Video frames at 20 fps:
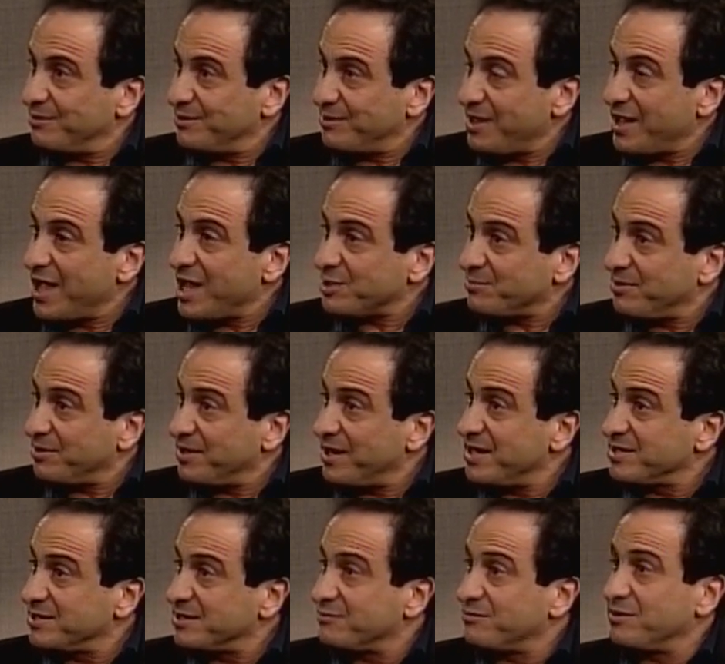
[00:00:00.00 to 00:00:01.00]
There are
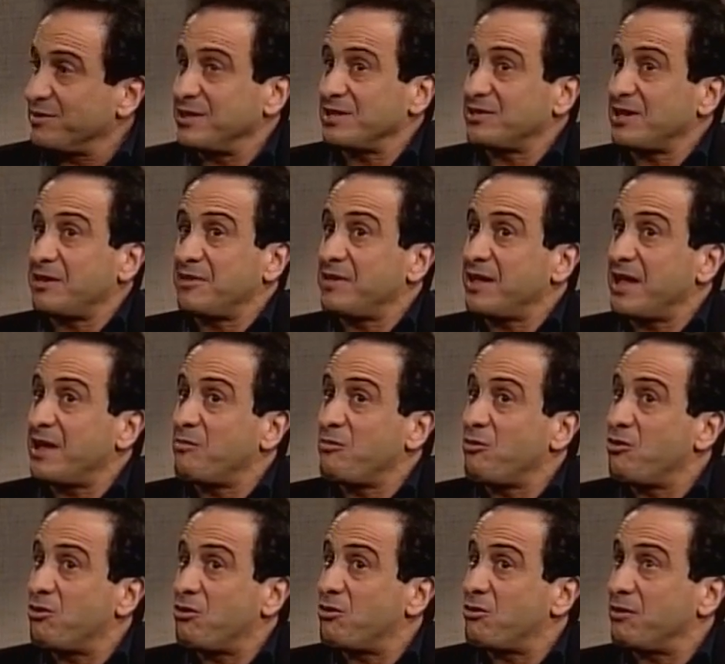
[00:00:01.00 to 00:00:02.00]
explanations for this, and there are
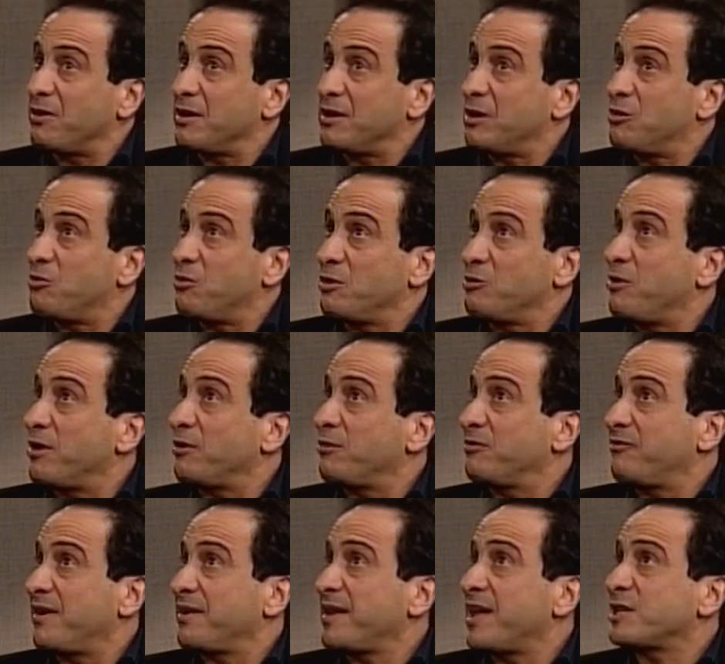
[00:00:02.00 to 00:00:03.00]
more. You know, one
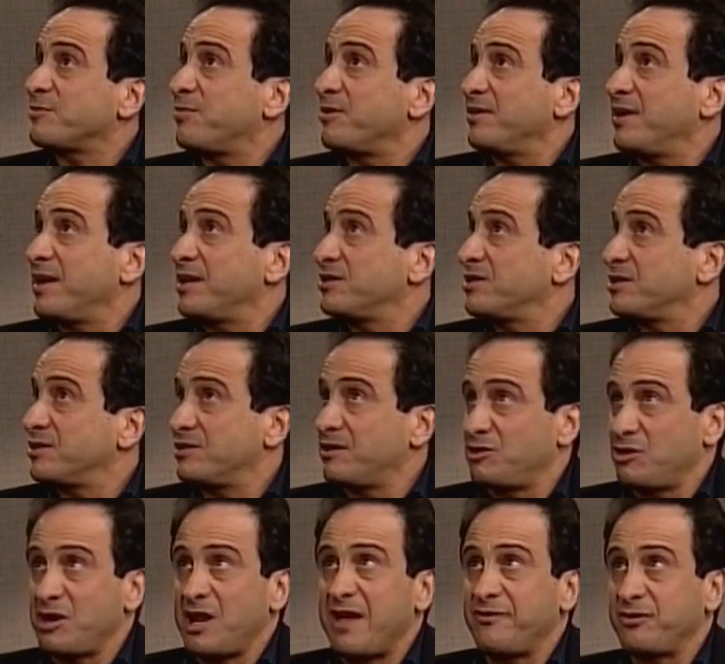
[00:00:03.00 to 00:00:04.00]
could find explanations. You
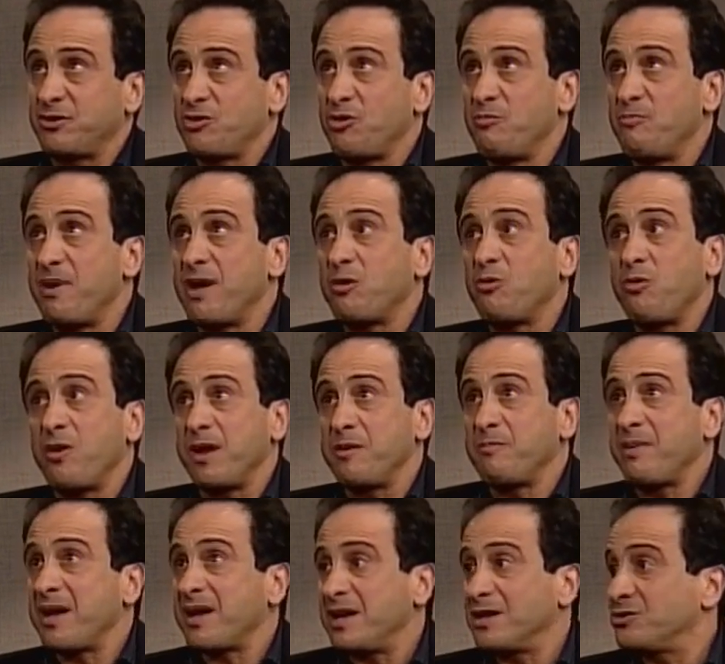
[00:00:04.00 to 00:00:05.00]
don't have to go back way
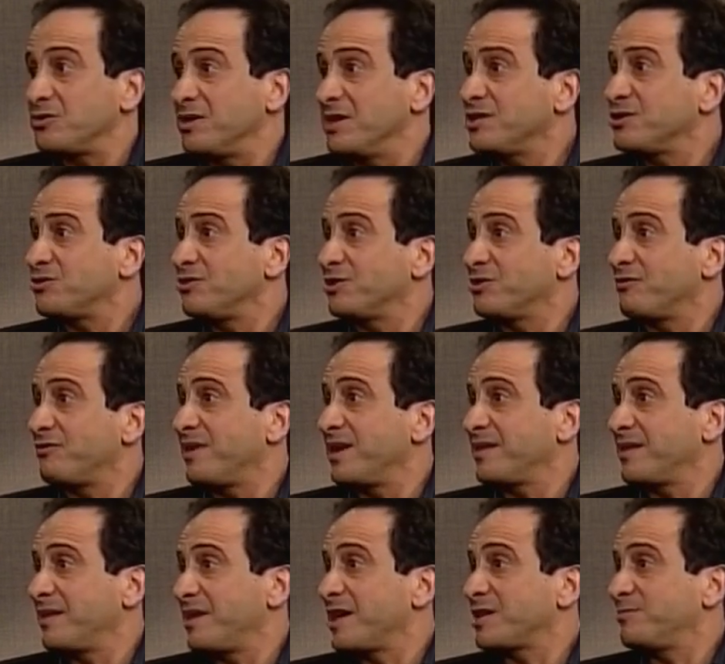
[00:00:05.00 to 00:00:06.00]
back into history to
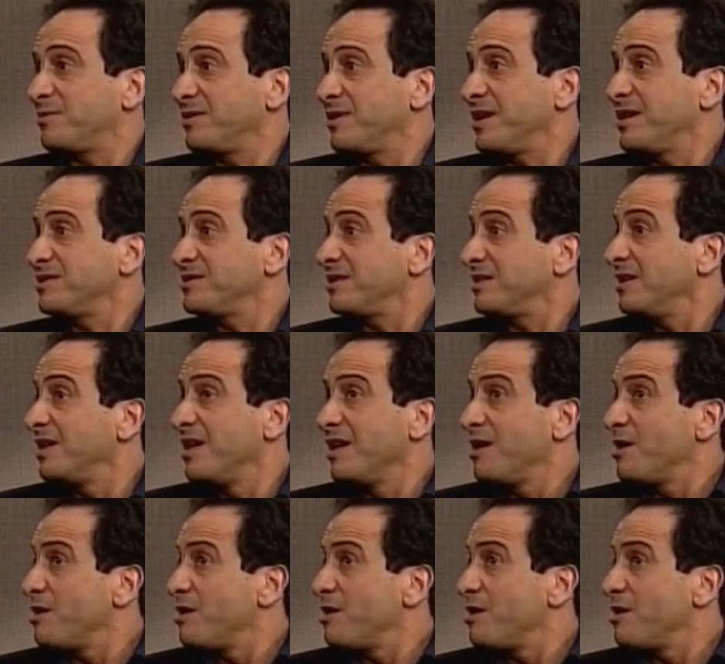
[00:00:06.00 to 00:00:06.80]
find an explanation.